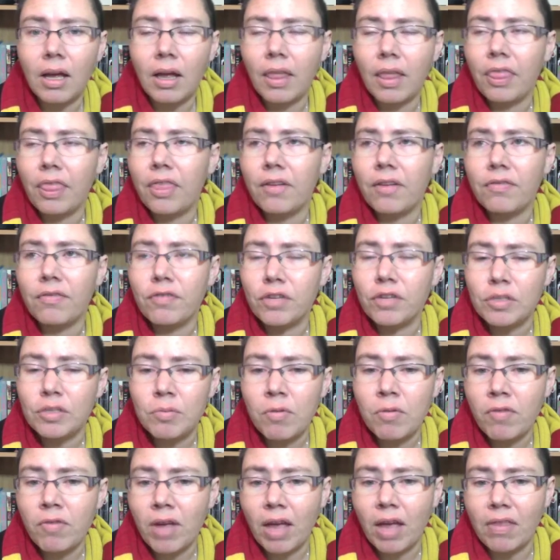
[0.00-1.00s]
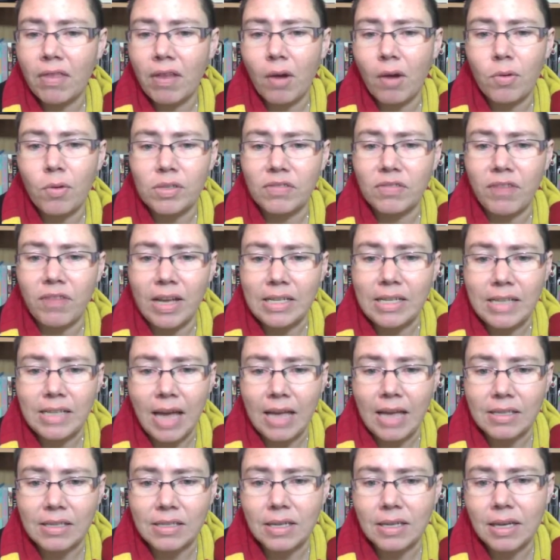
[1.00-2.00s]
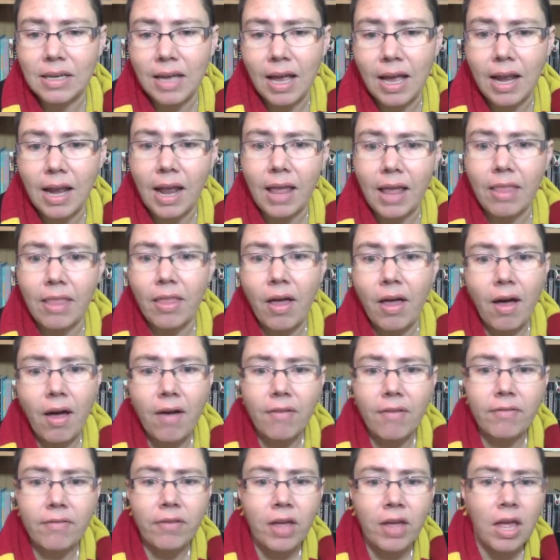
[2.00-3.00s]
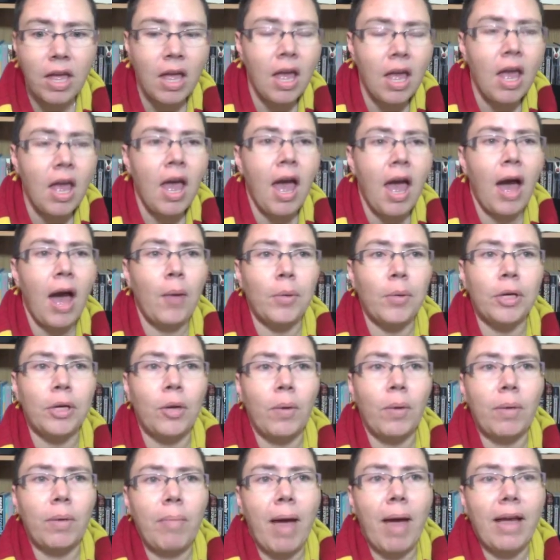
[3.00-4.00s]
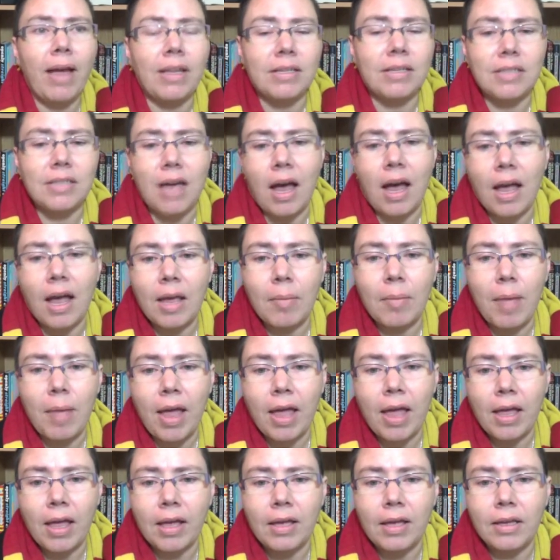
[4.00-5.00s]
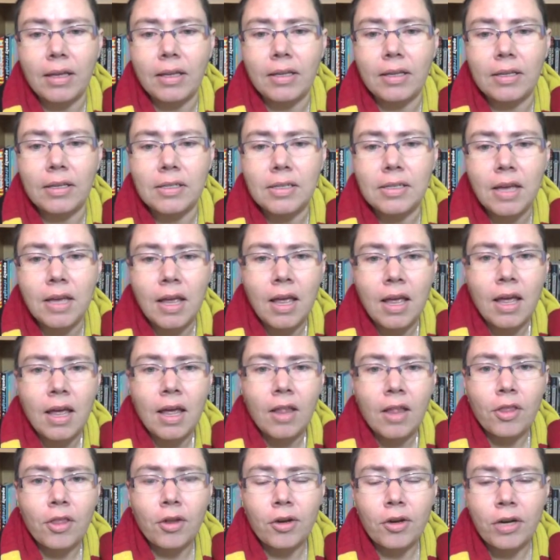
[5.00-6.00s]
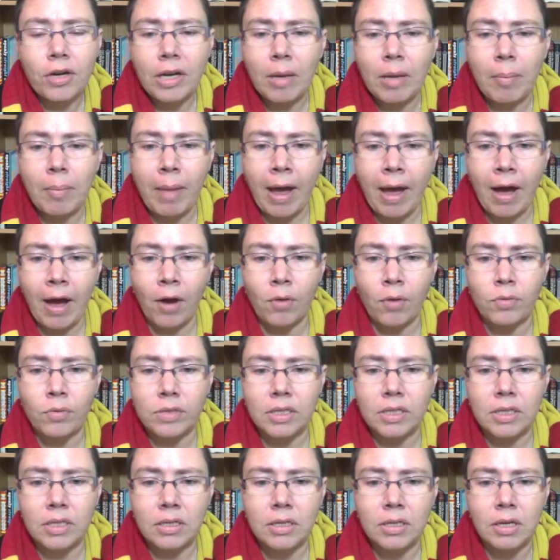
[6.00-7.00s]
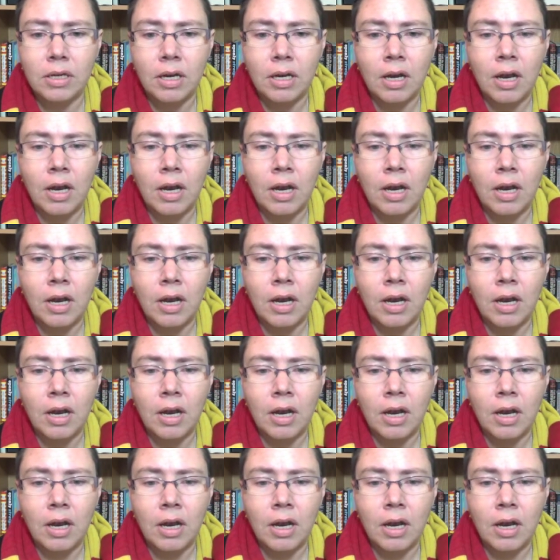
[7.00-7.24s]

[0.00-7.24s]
the first movie I thought was fantastic, and I love how we're going back in time and learning about